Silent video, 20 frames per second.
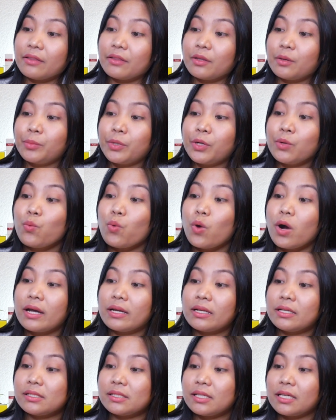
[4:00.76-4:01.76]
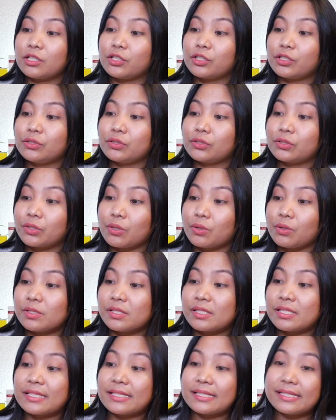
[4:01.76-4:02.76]
number one is it
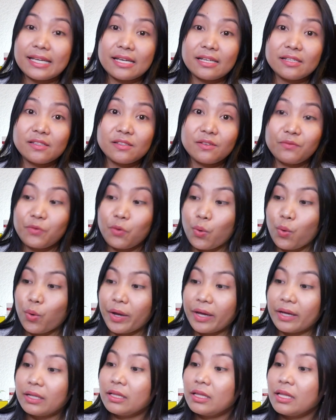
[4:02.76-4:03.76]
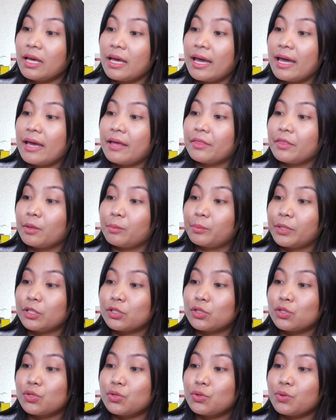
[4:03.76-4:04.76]
controls excessive oil.
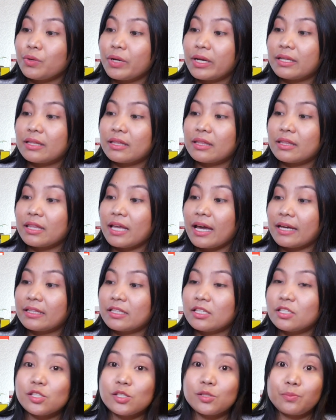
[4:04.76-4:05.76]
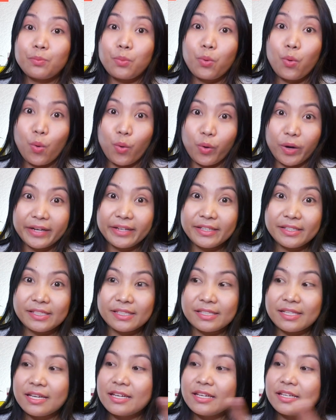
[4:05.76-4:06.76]
Number two, it tightens pores.
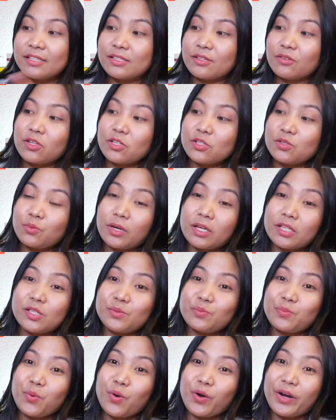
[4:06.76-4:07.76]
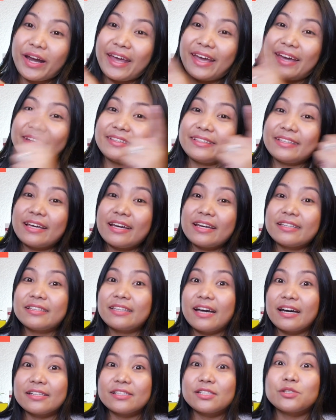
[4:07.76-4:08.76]
So that's why it's pore, and
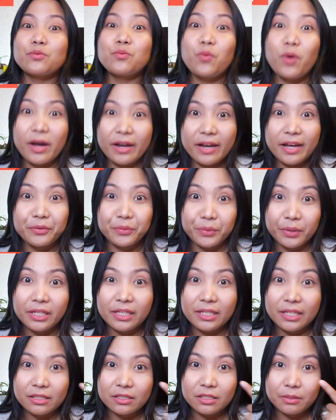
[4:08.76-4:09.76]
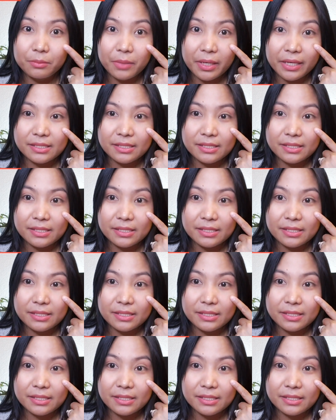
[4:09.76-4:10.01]
that's what I really need in my